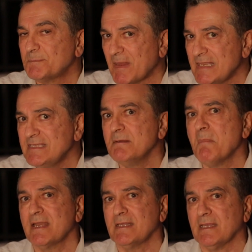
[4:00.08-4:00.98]
spend your
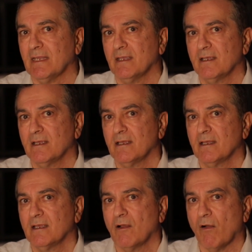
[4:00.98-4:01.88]
money
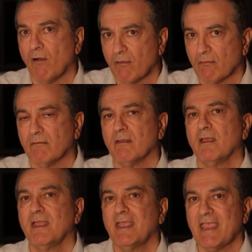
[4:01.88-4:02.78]
on
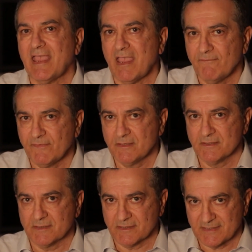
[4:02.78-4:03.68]

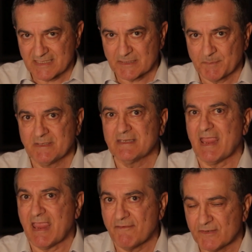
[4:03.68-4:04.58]
evidence assessment,
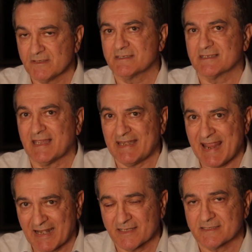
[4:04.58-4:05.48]
evidence
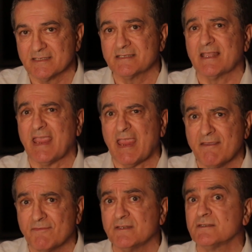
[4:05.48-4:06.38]
analysis,
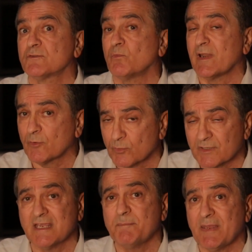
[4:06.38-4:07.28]
evidence record
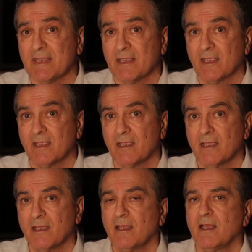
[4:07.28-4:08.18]
keeping.
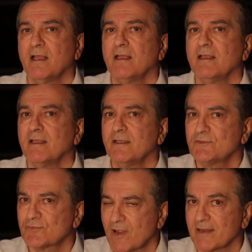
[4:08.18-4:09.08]

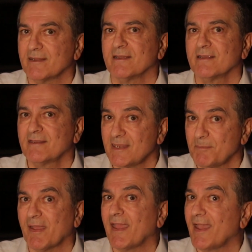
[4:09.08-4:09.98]
Try to
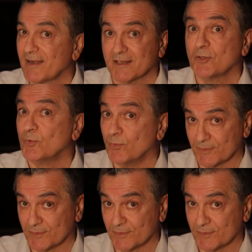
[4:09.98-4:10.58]
keep out of court.